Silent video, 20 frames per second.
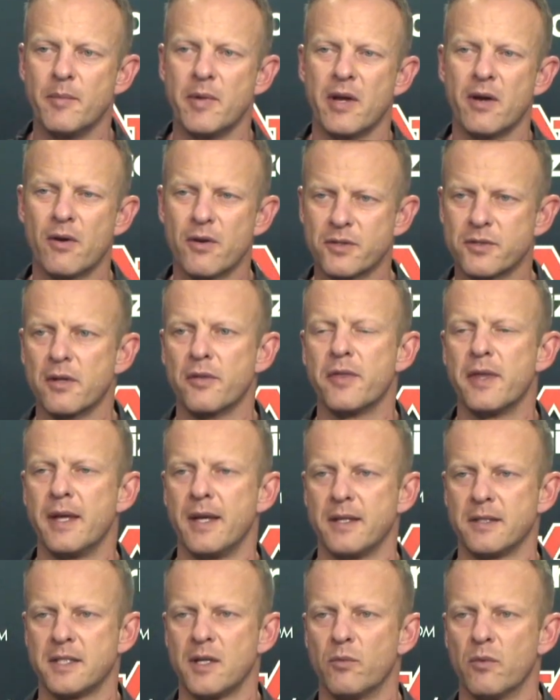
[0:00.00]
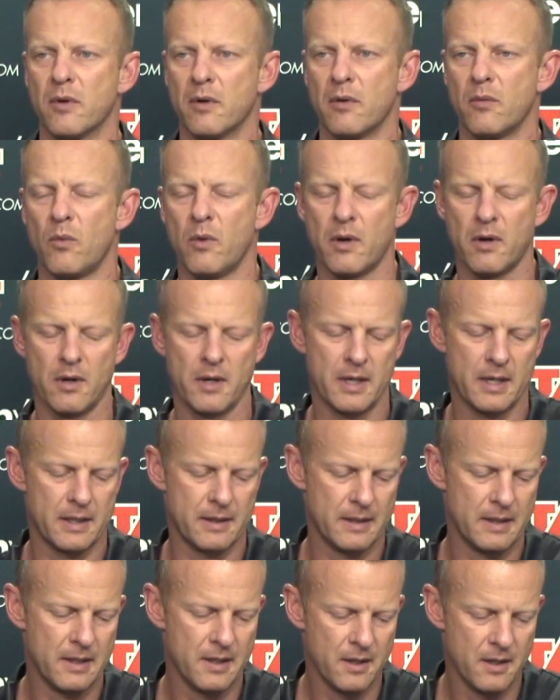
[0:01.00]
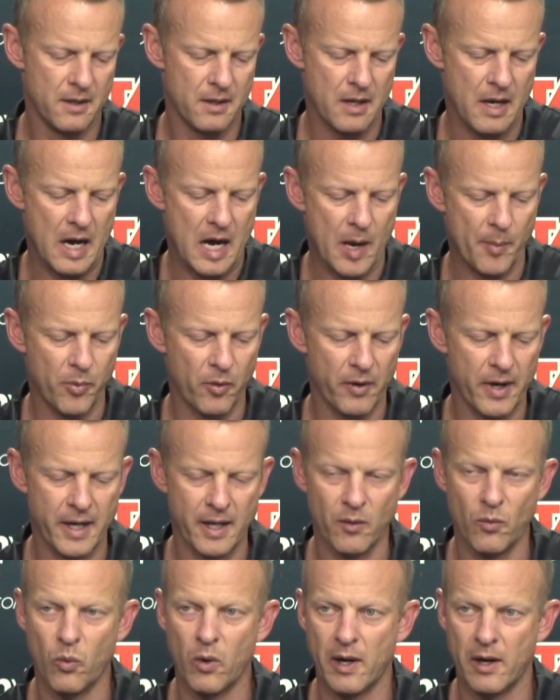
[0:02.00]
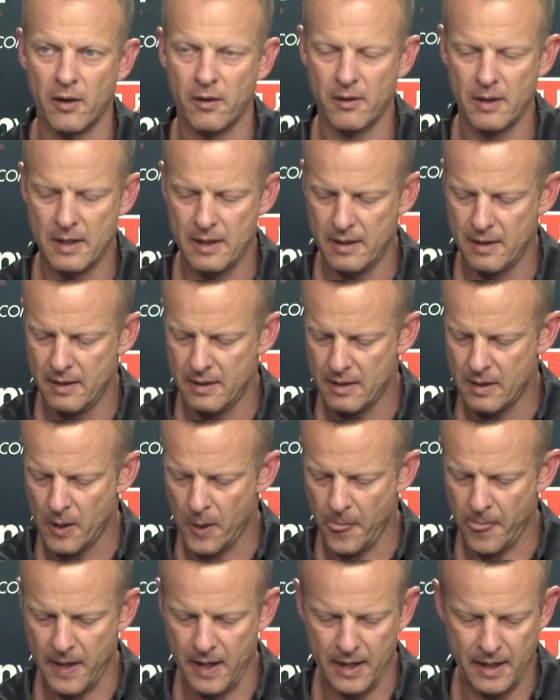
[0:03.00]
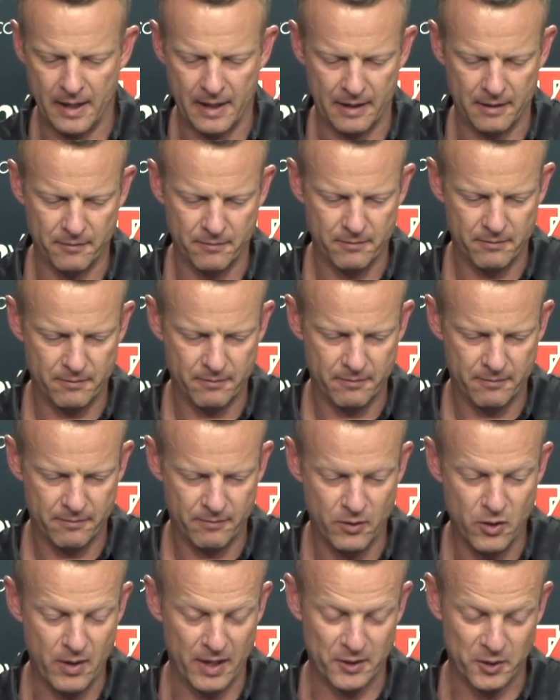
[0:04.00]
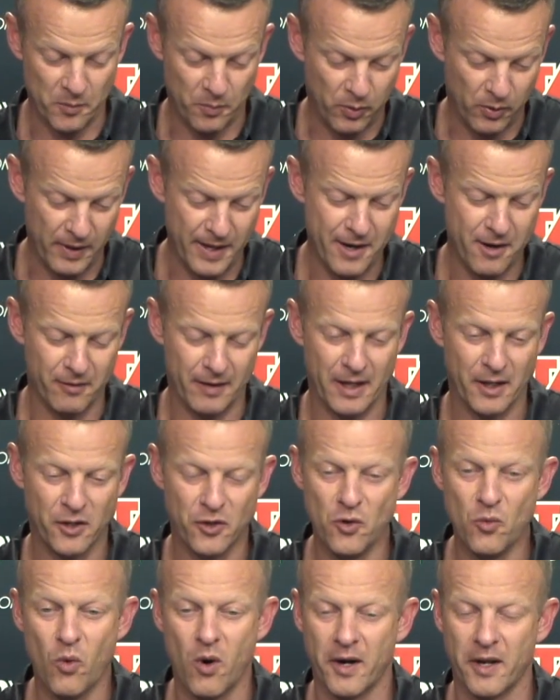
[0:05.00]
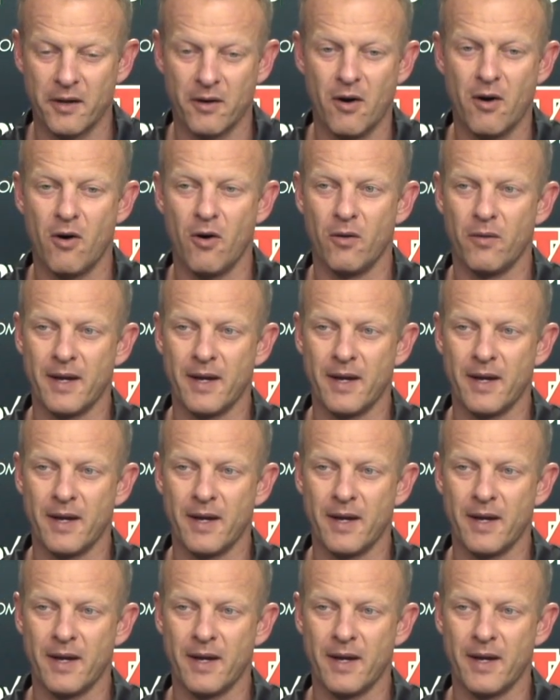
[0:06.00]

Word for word: Here's the things that we're we're uh, operating well, and you know, as a player, like you want it all.